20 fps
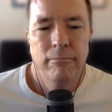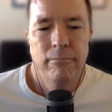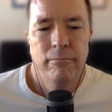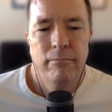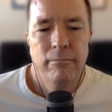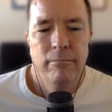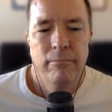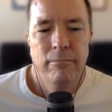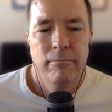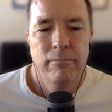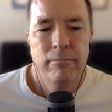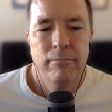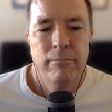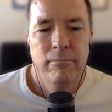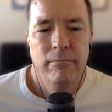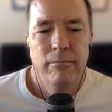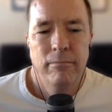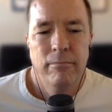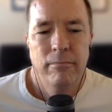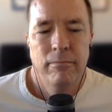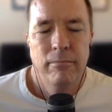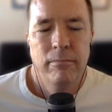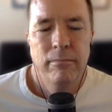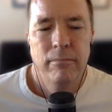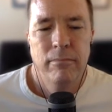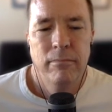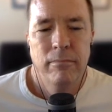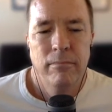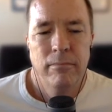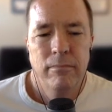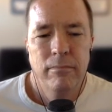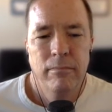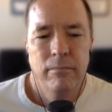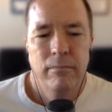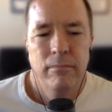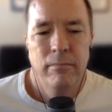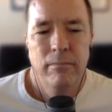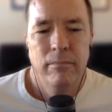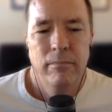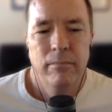
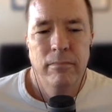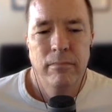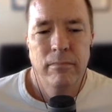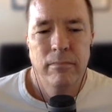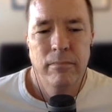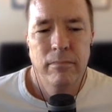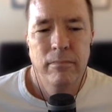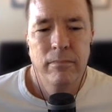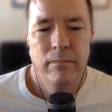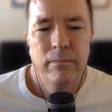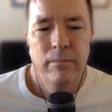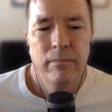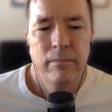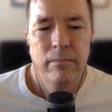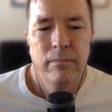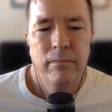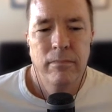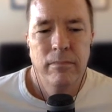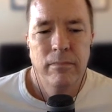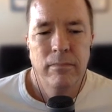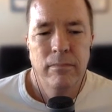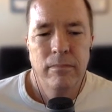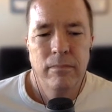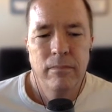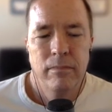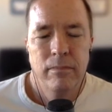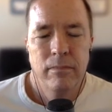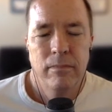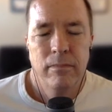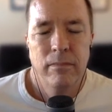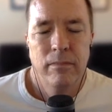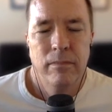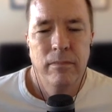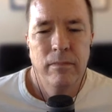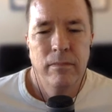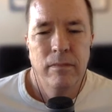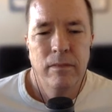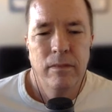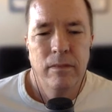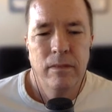
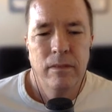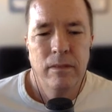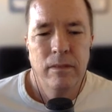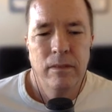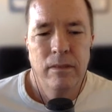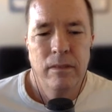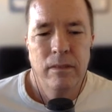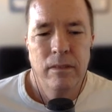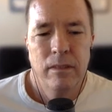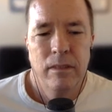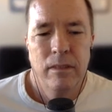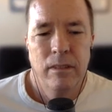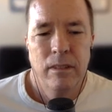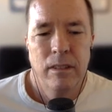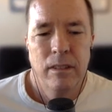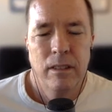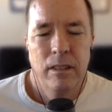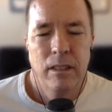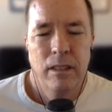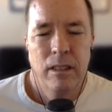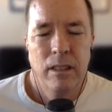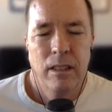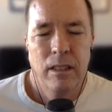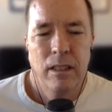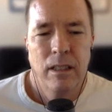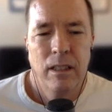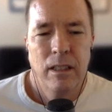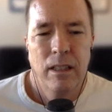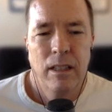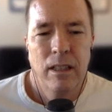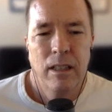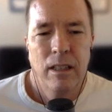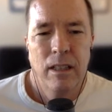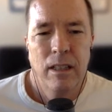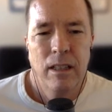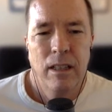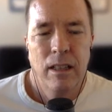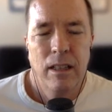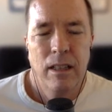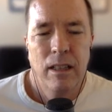
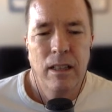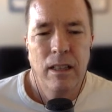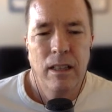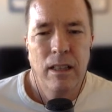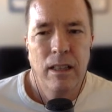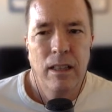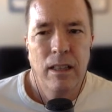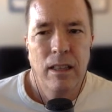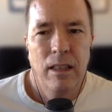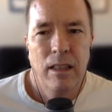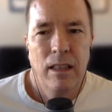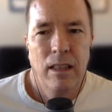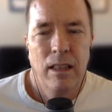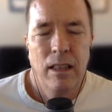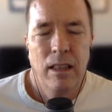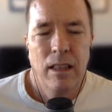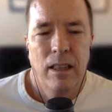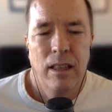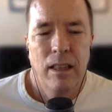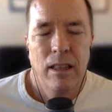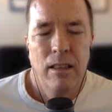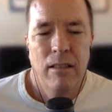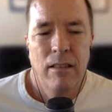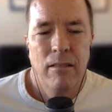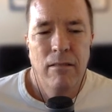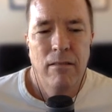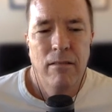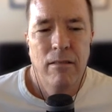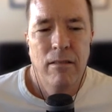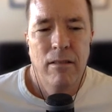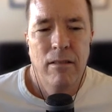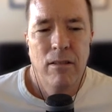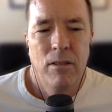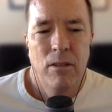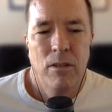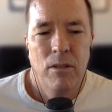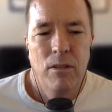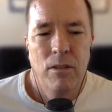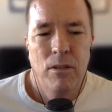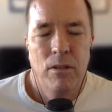No words are spoken by the person on screen.